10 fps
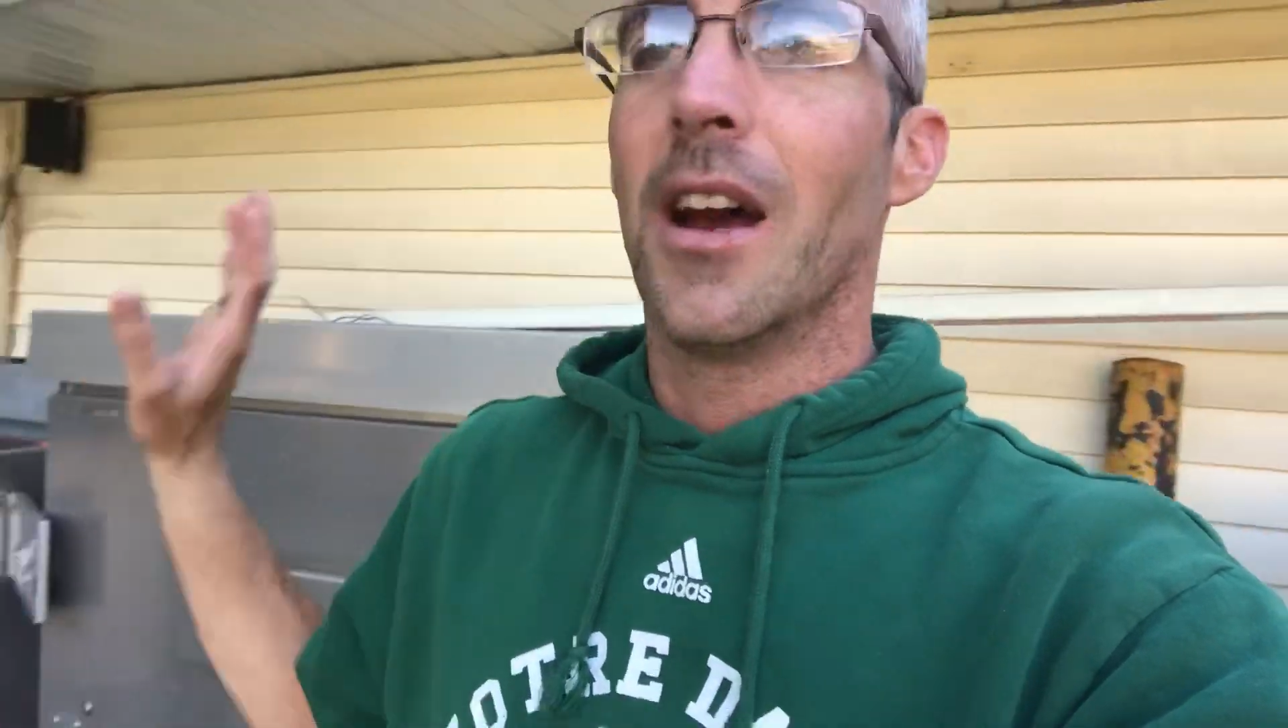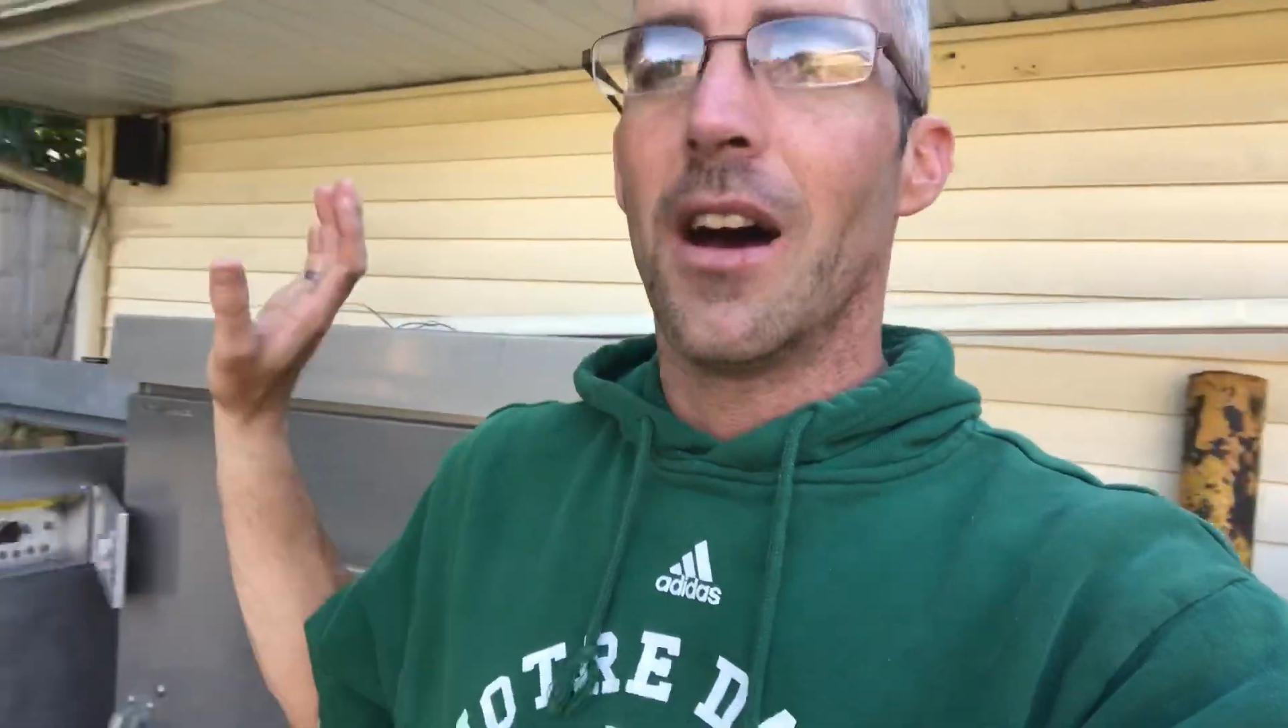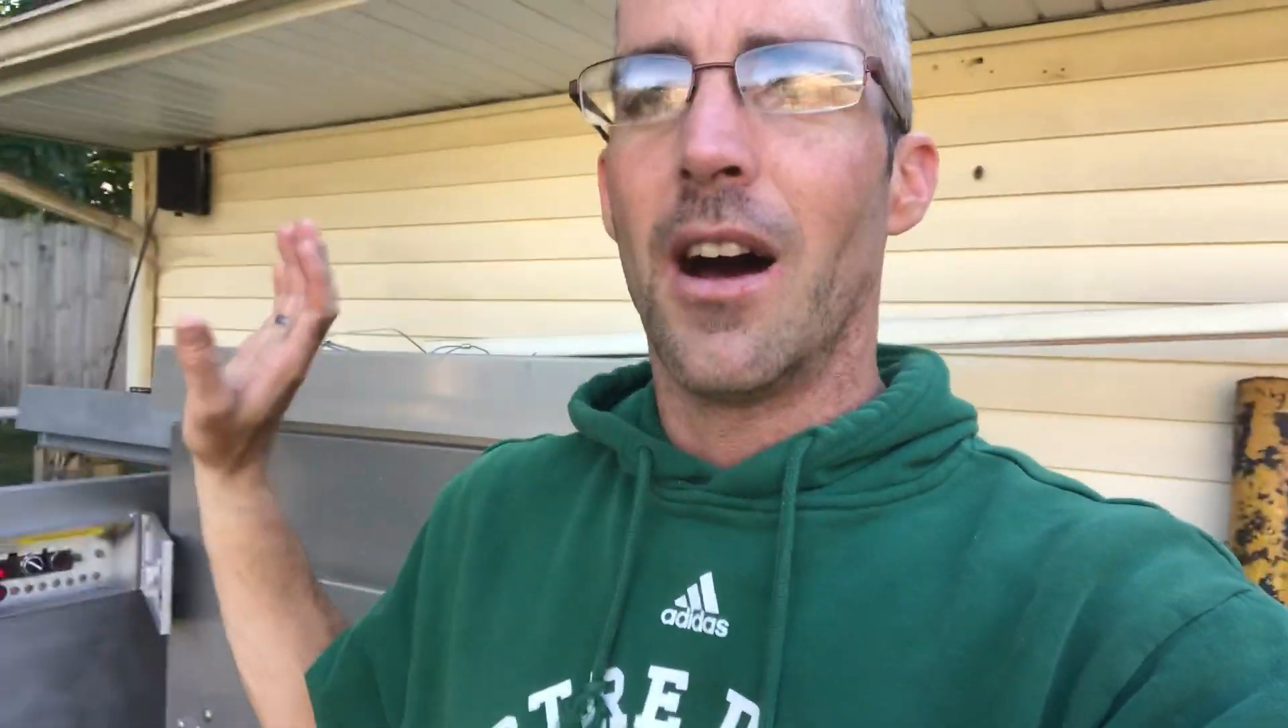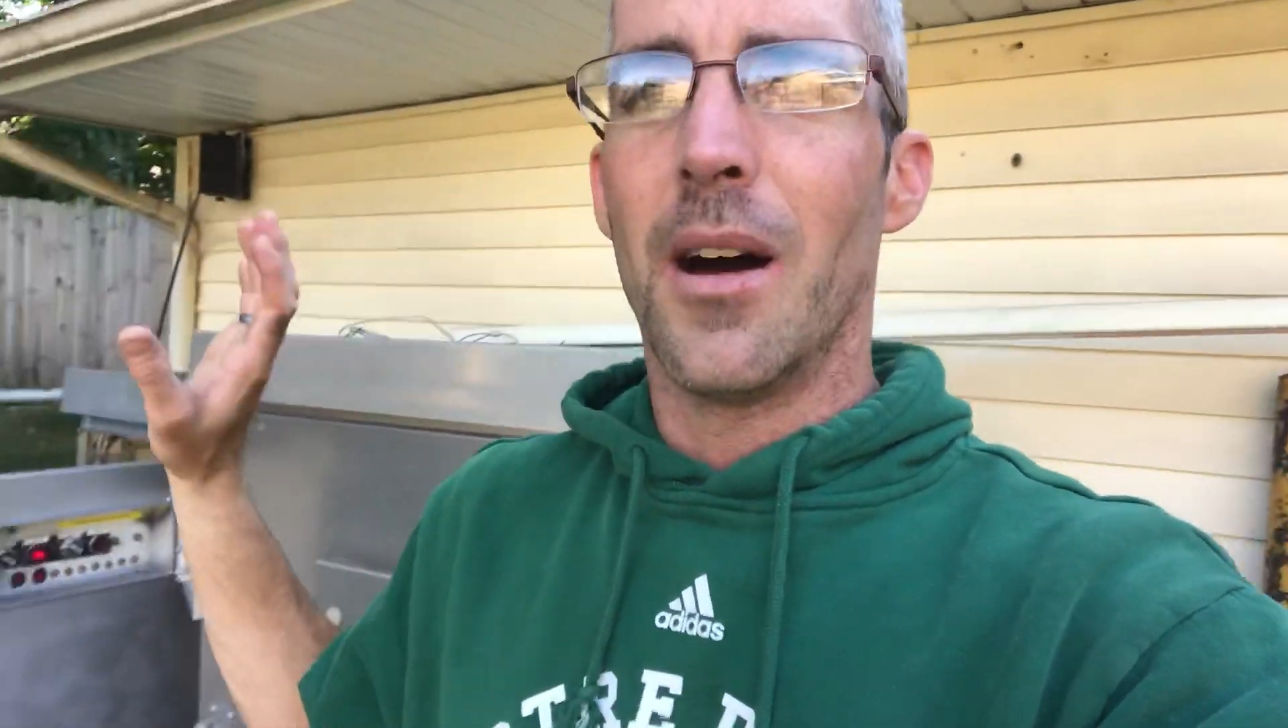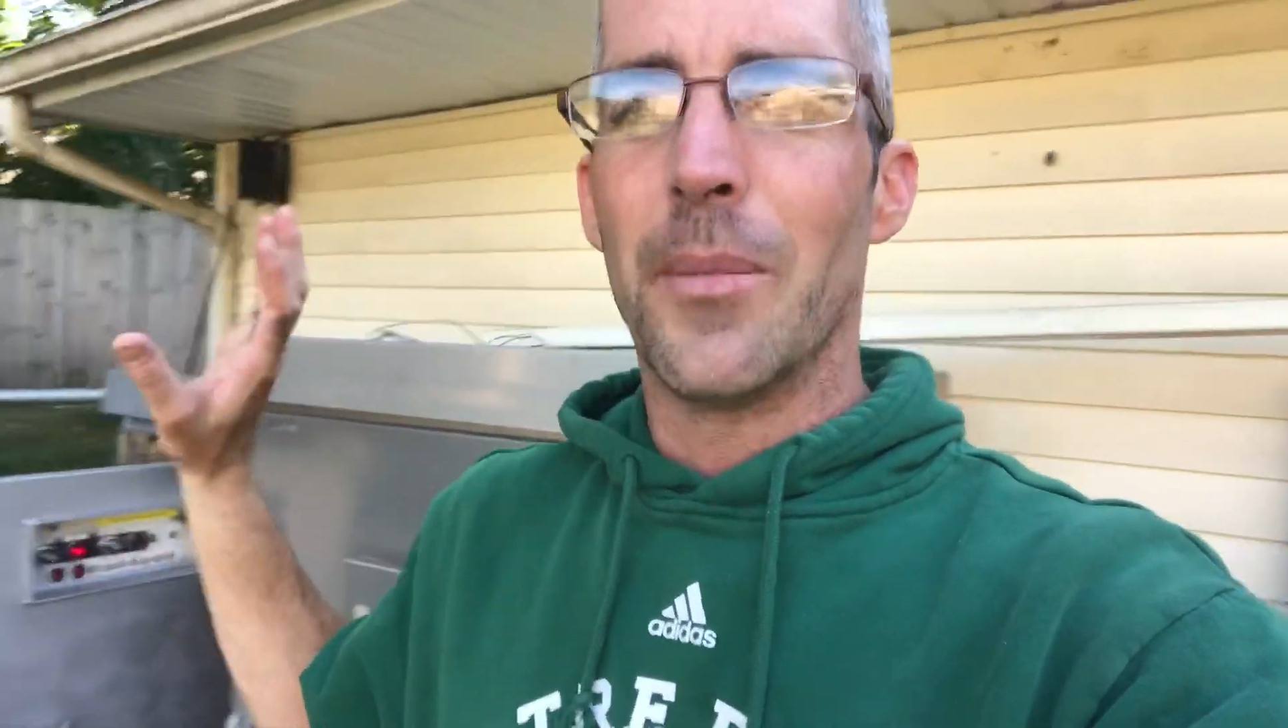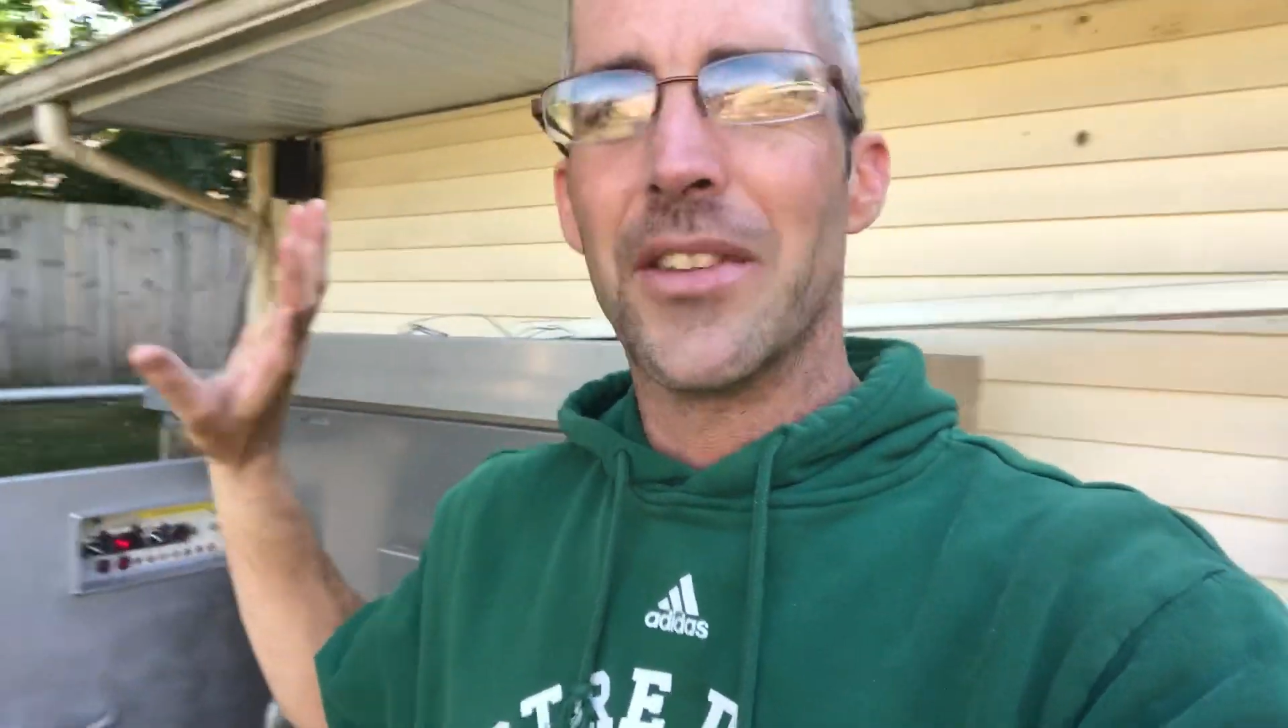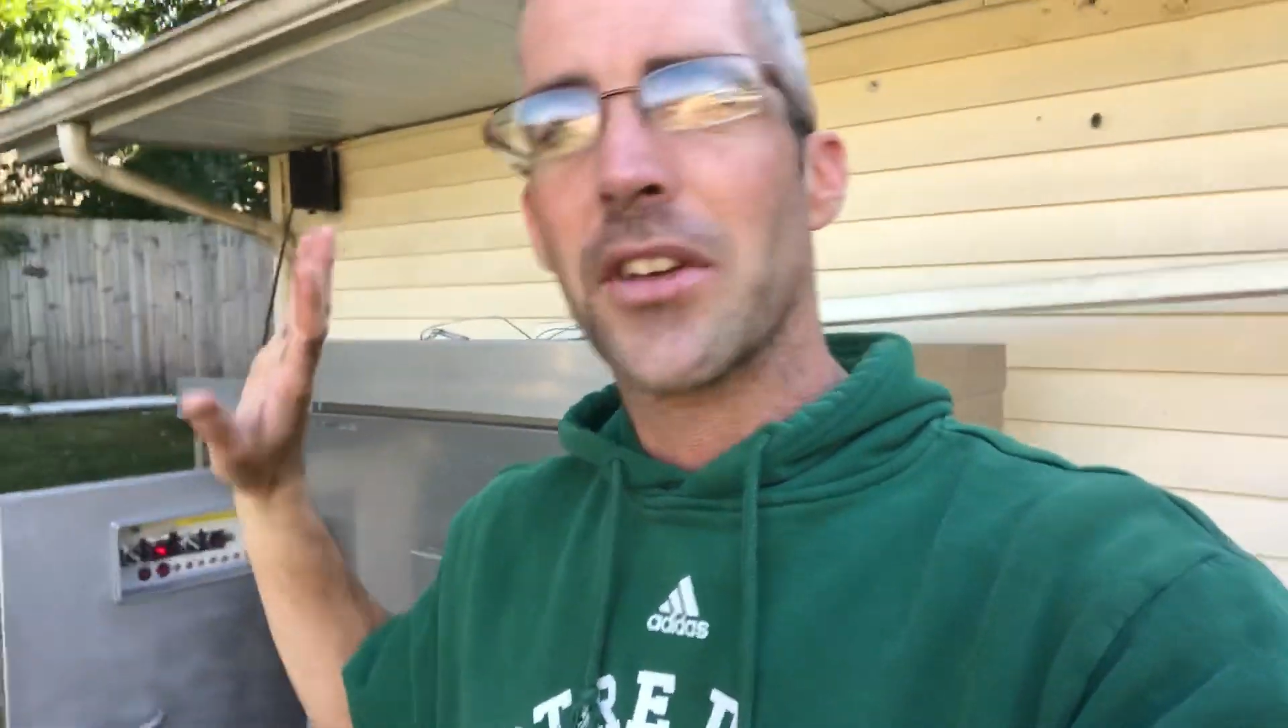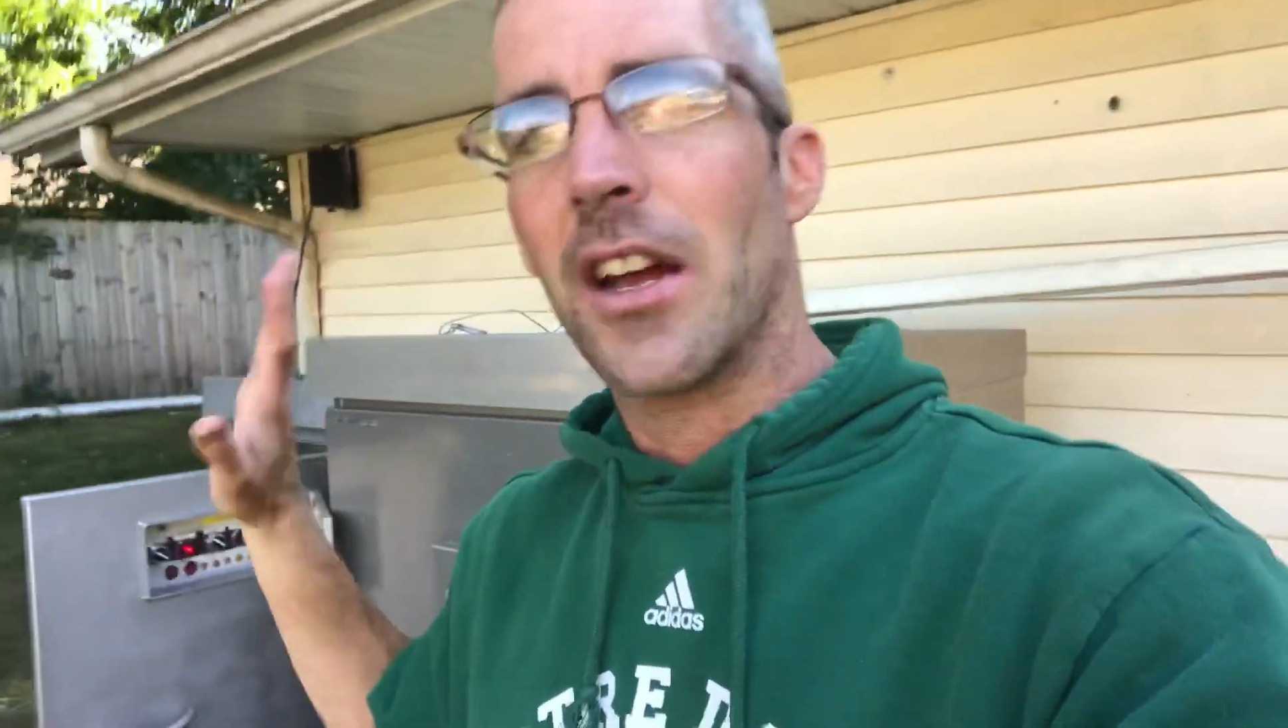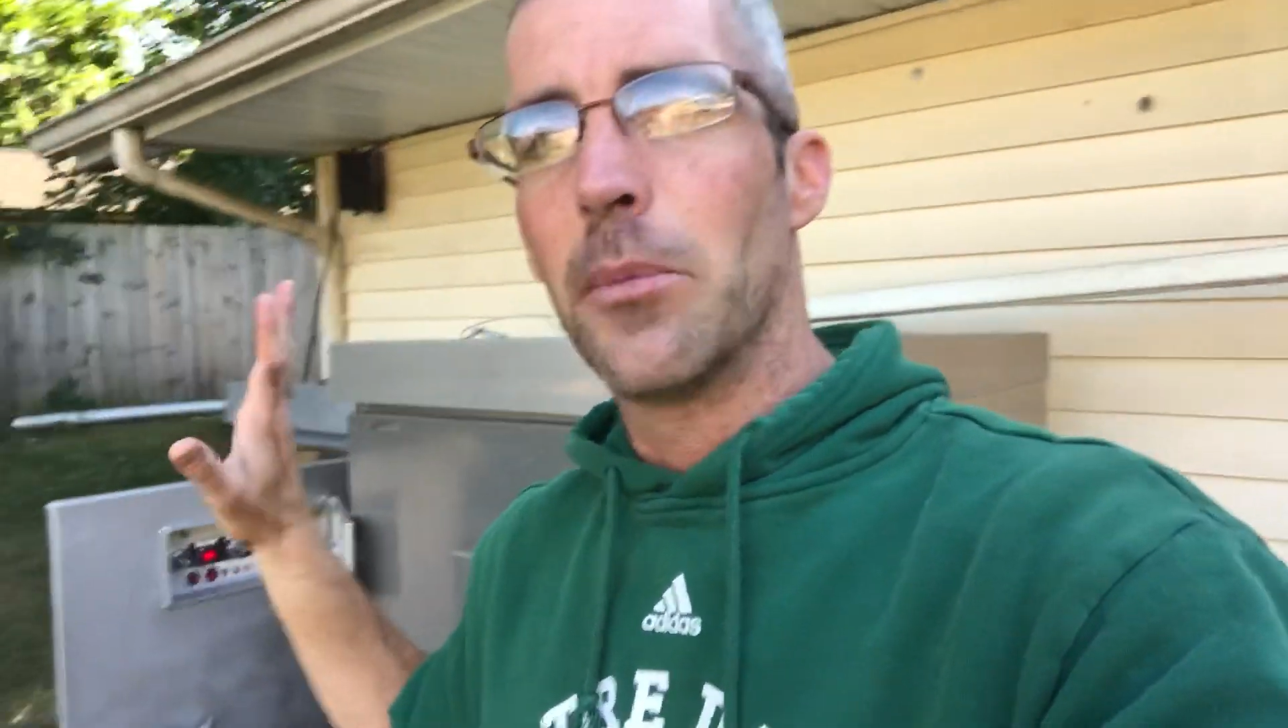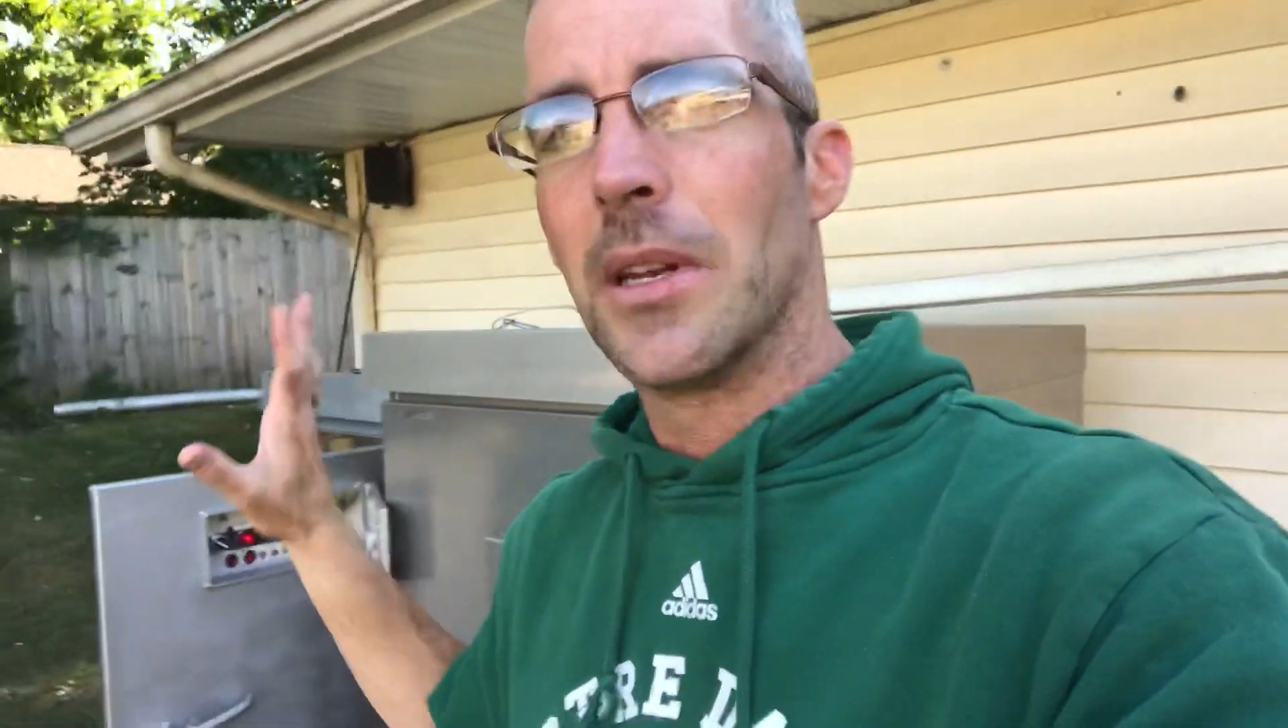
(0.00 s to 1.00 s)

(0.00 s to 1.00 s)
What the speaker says: It's kind